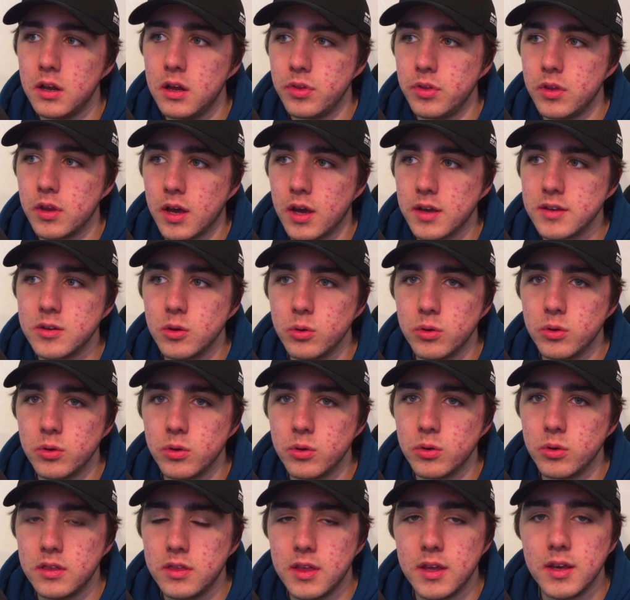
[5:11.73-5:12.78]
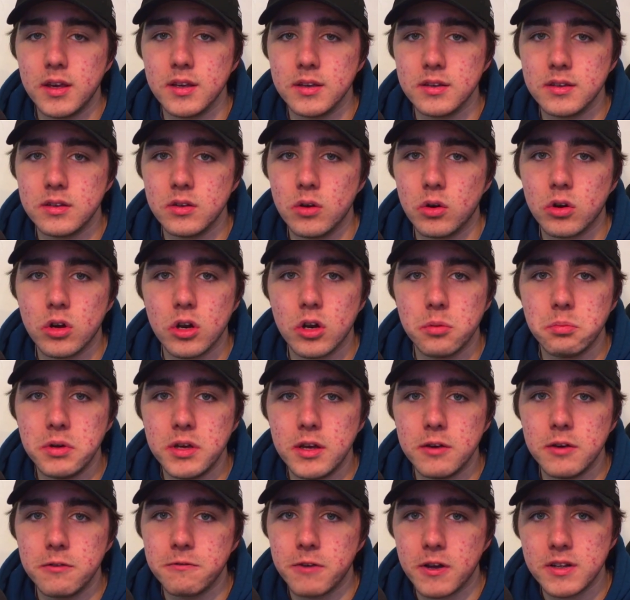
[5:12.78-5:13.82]
I still think it's not going to be a
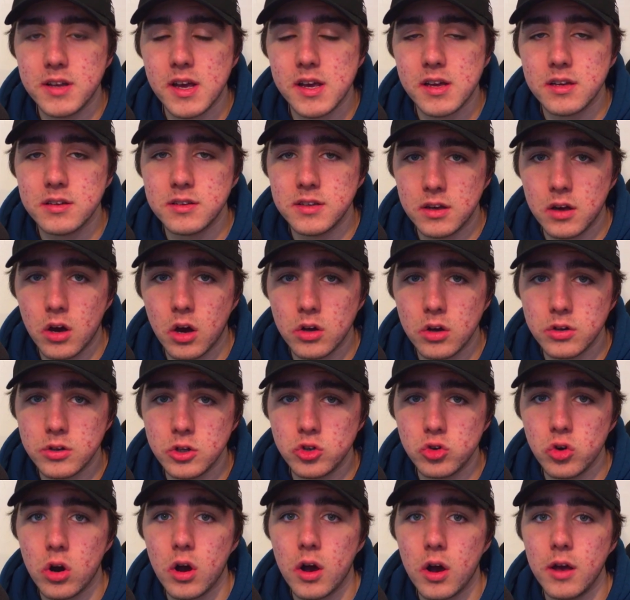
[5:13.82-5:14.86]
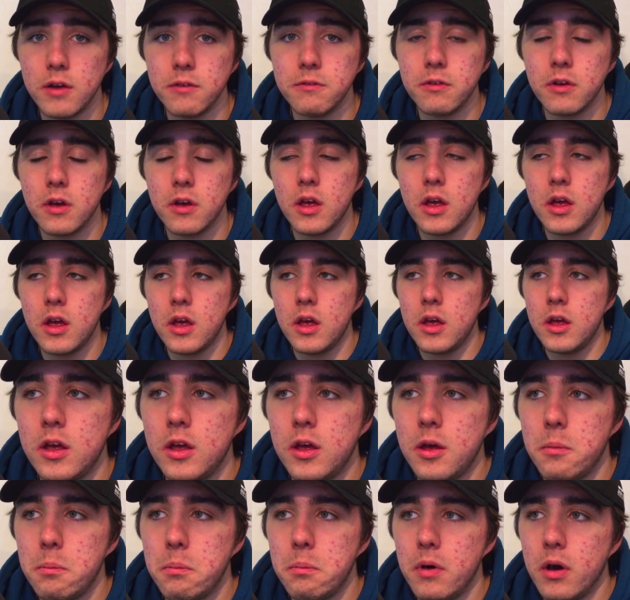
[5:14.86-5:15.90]
fantastic car to drive,
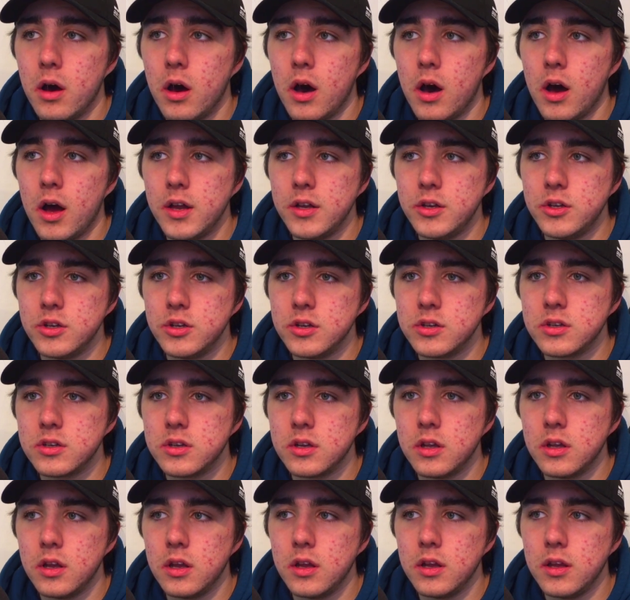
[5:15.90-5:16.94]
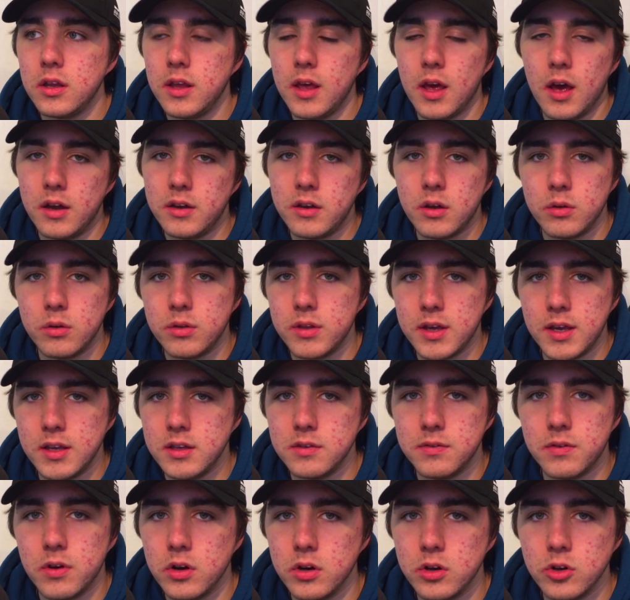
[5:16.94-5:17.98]
but I don't think he's a
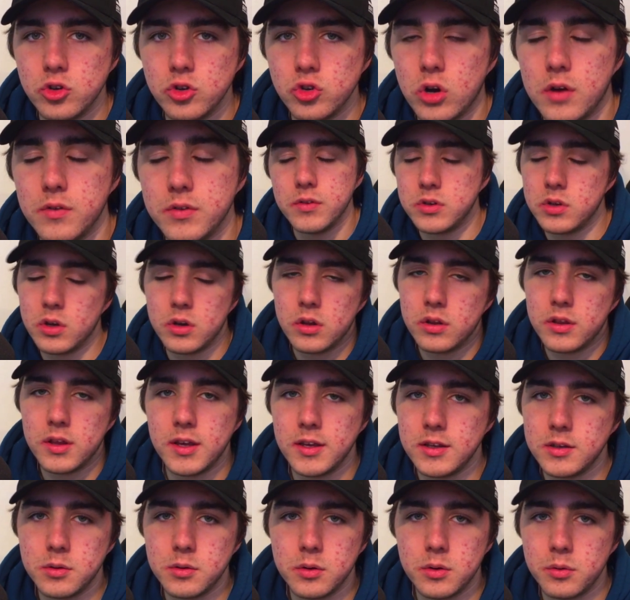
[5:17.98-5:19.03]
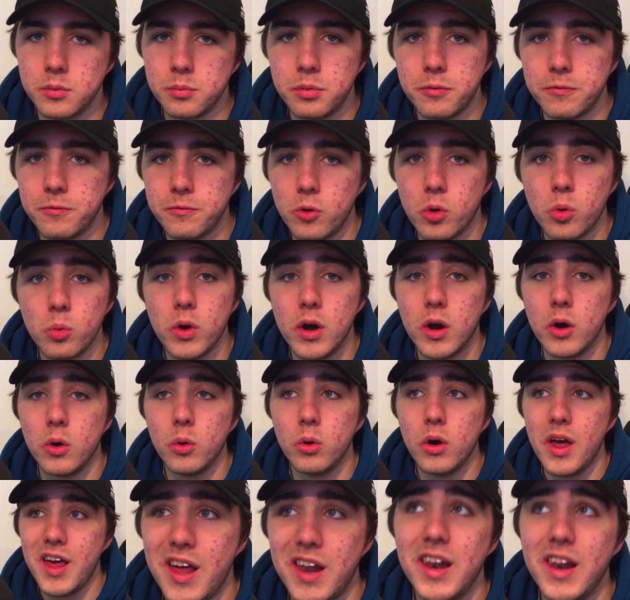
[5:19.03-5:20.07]
very good driver, so I don't think he's going to perform well,
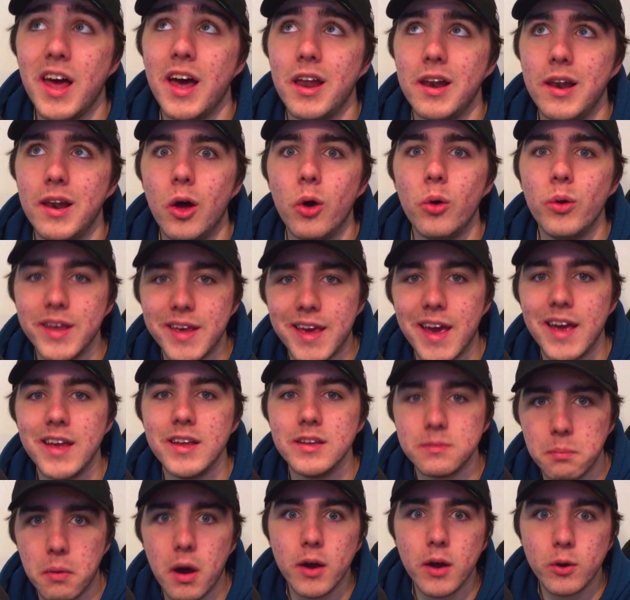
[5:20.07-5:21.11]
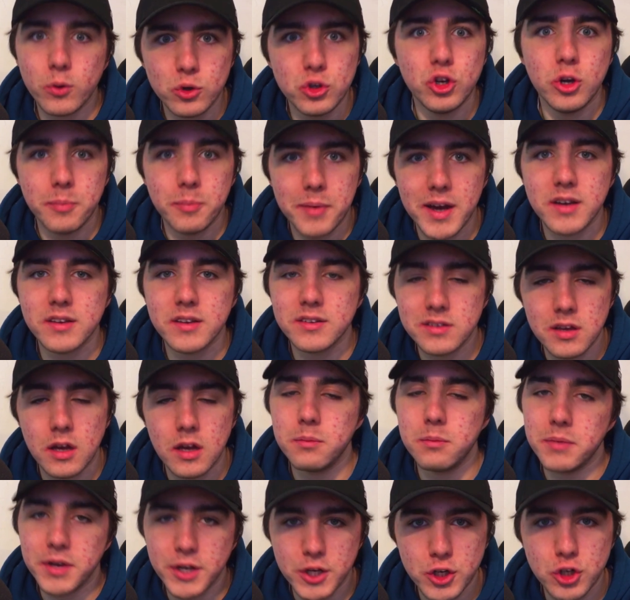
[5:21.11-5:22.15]
let alone against Michael Schumacher's son,
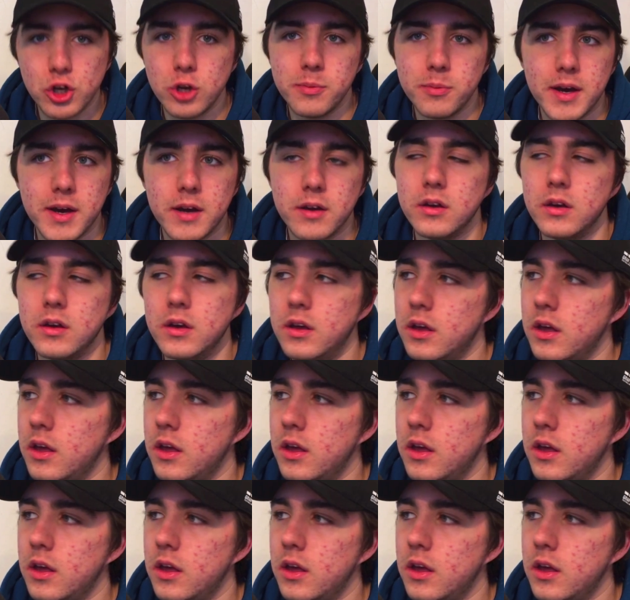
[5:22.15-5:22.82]
Mick Schumacher.